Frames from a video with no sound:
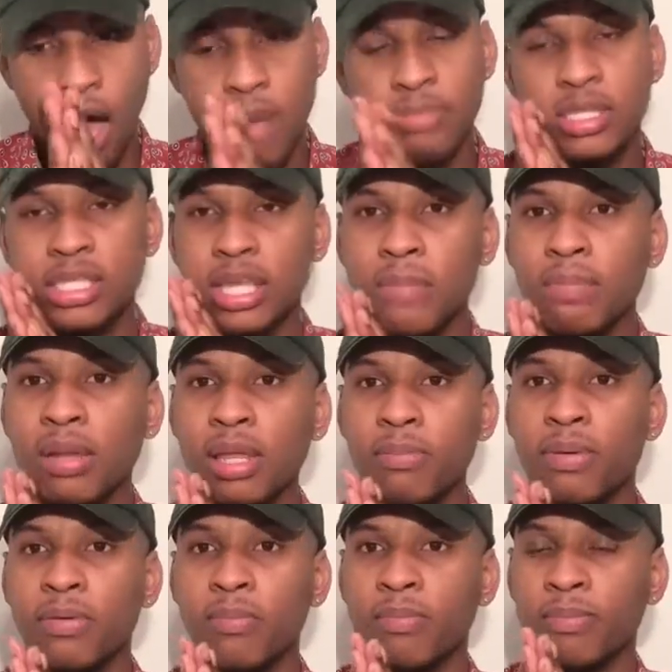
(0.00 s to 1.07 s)
simply
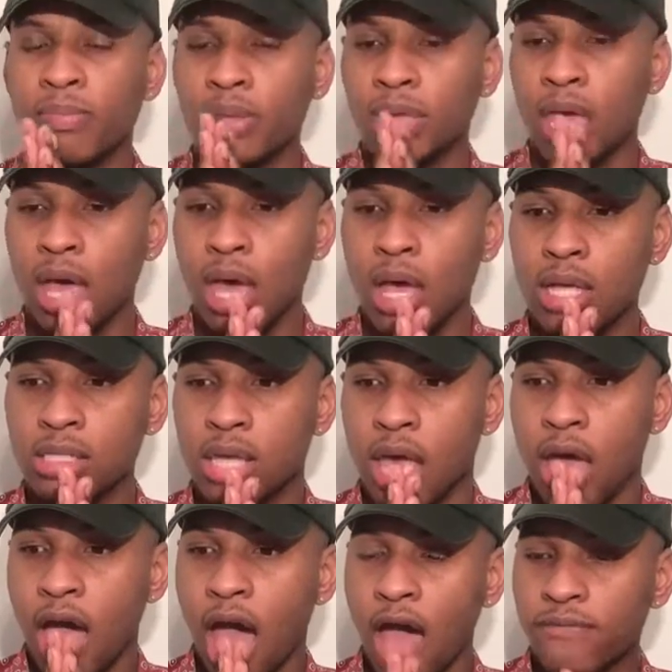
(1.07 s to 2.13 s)
because
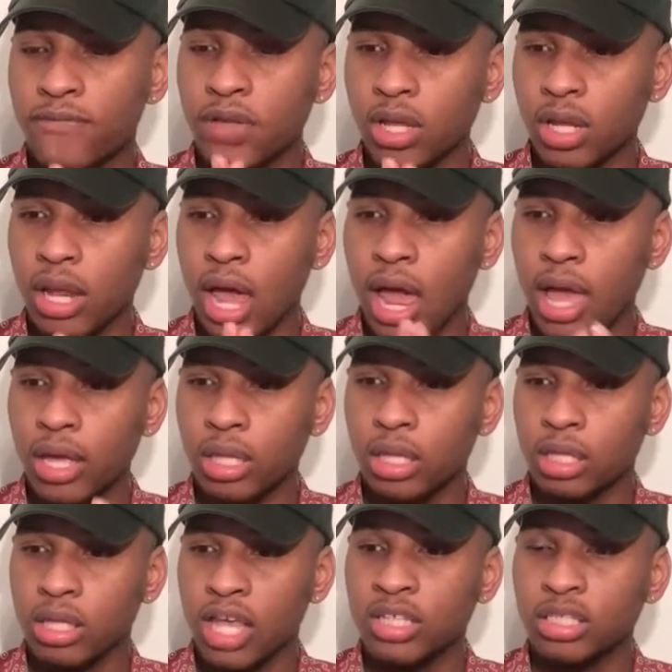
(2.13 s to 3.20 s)
I feel
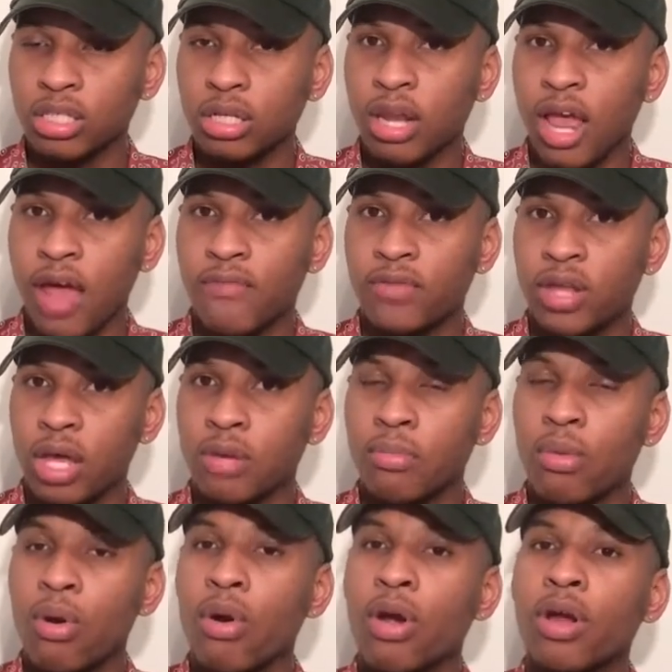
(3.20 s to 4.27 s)
like they should have done
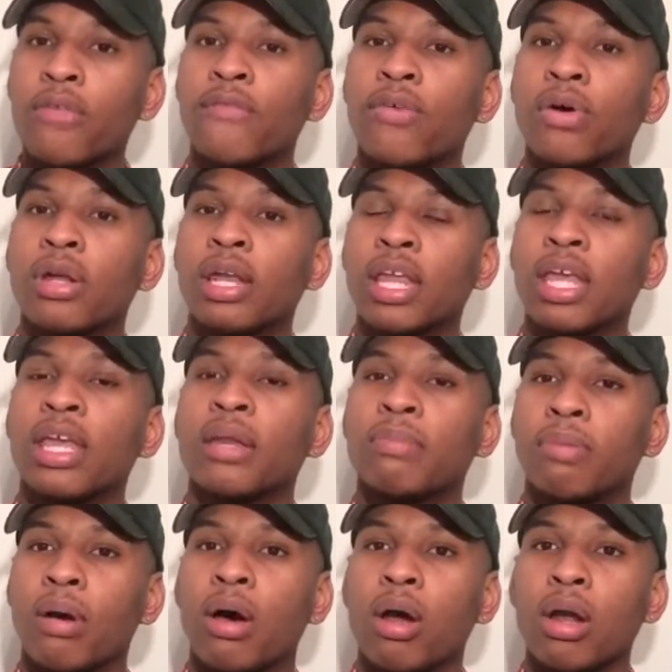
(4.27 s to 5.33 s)
more for Linkin
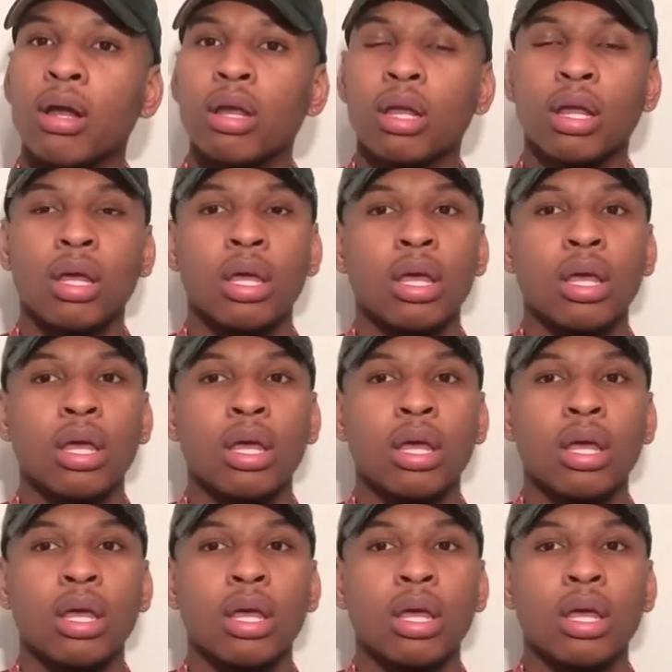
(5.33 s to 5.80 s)
Park